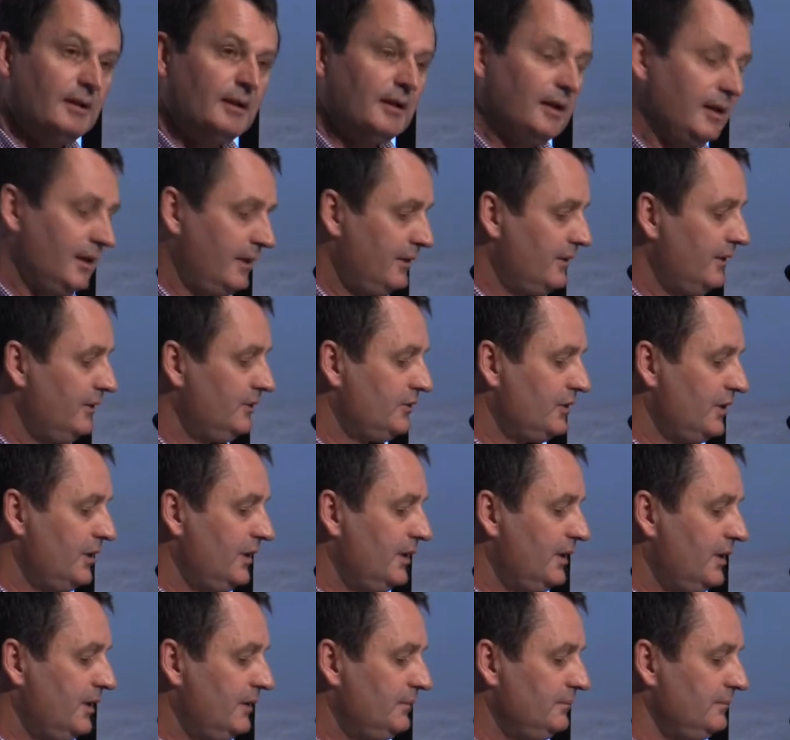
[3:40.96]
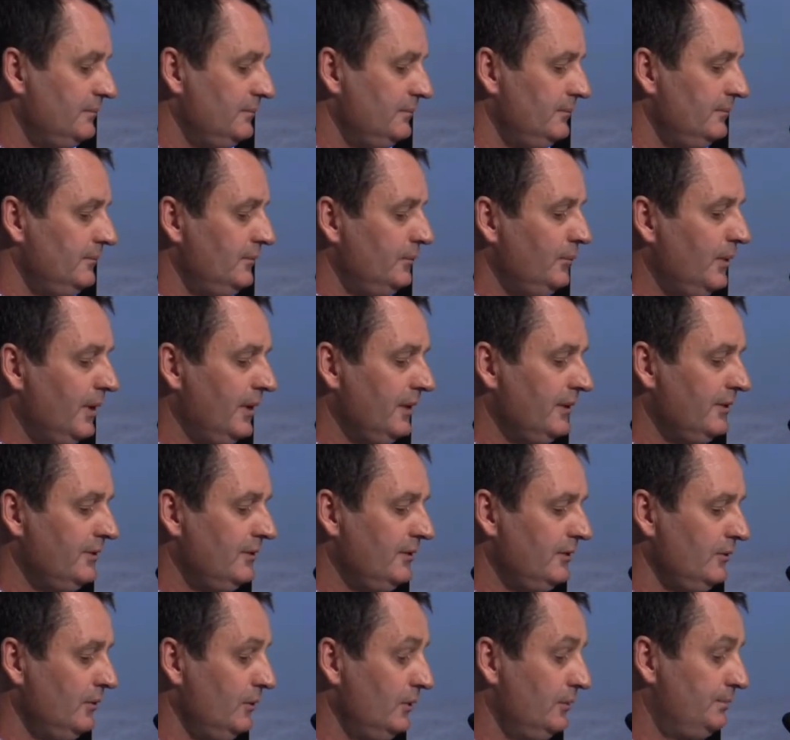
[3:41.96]
There's three of
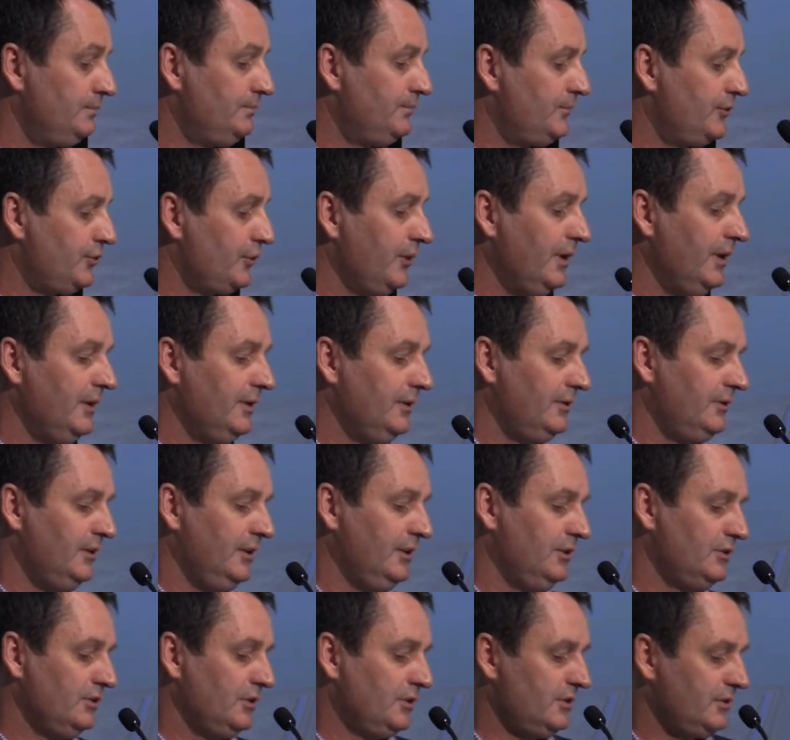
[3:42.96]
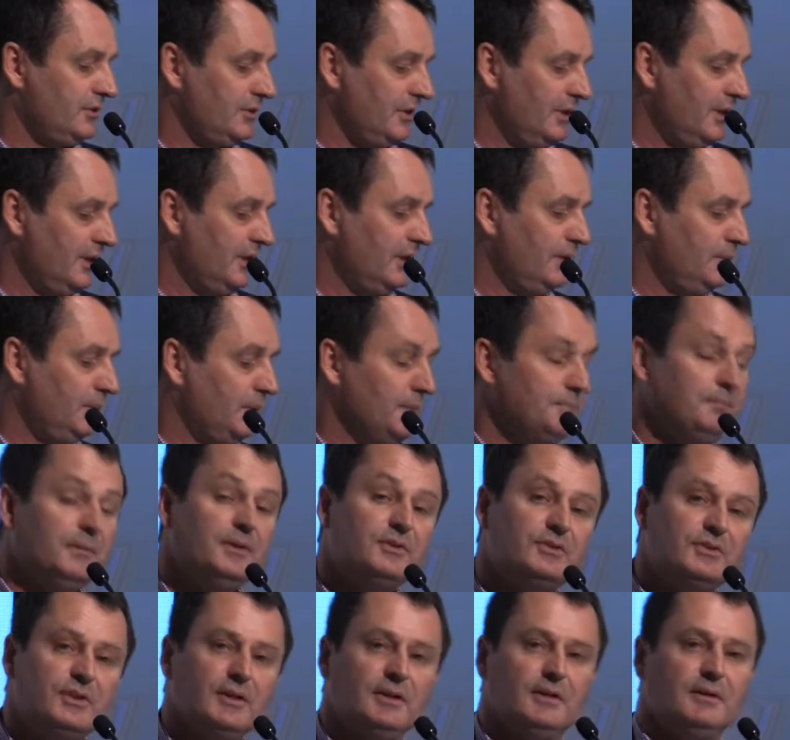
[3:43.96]
the things that we're
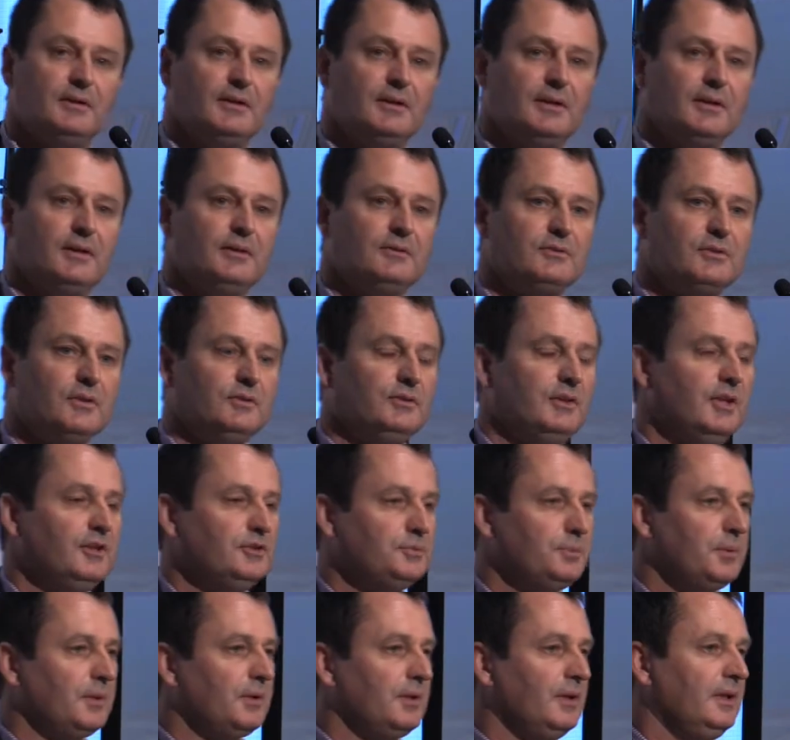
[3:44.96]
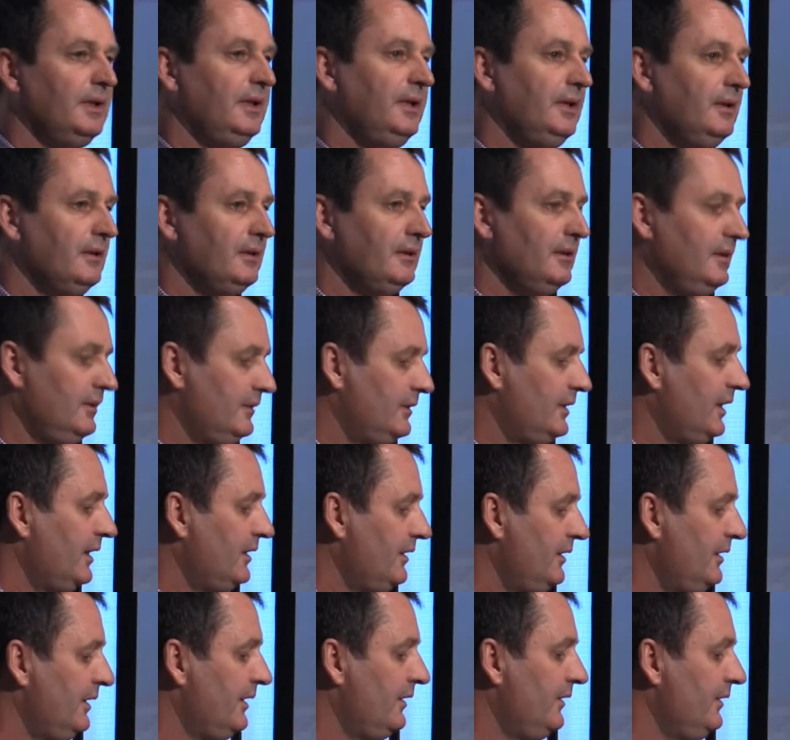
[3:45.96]
missing so desperately in
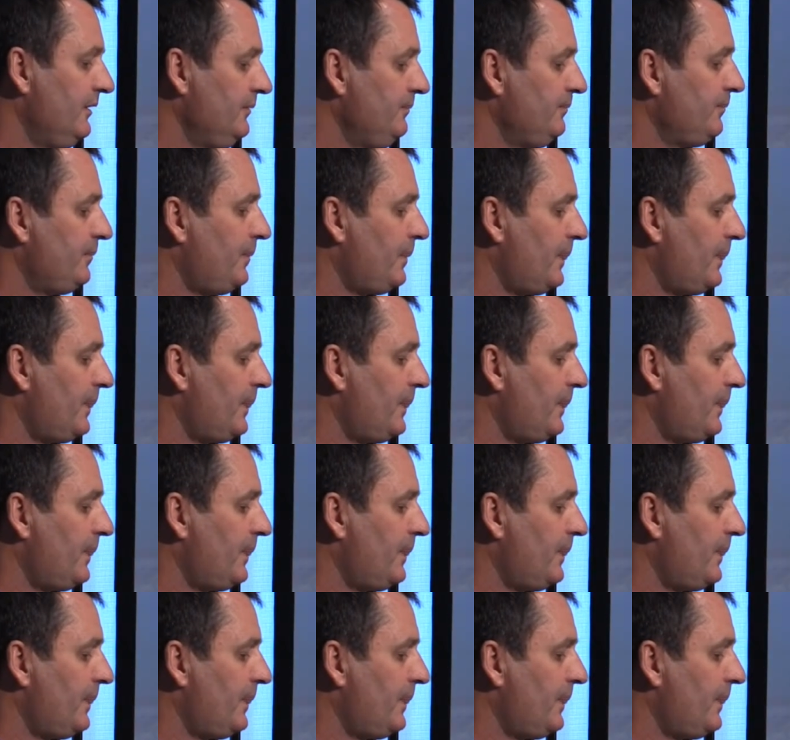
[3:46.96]
Kununurra,